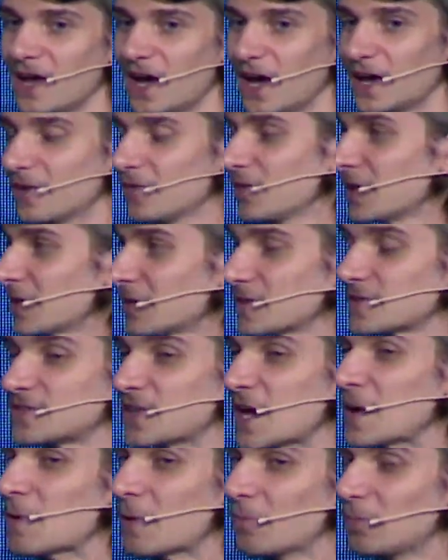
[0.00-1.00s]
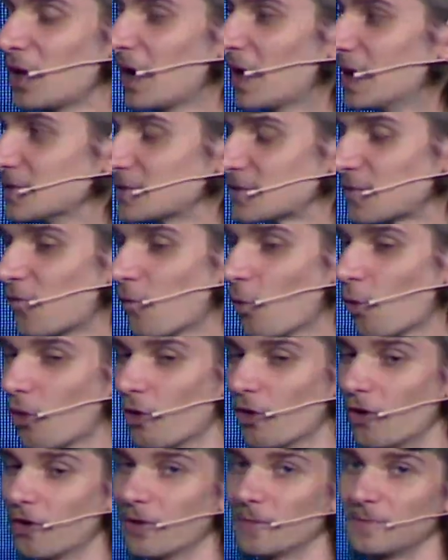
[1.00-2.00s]
And I think the same applies
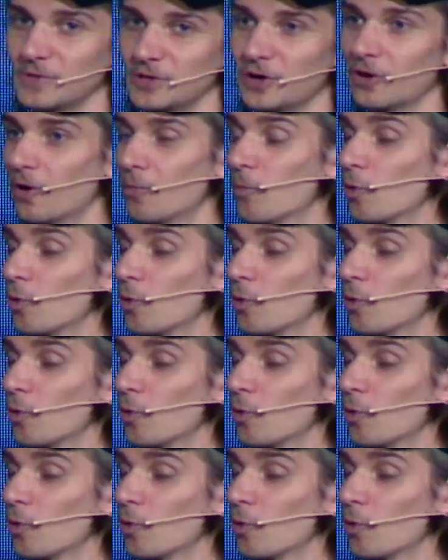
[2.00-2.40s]
for a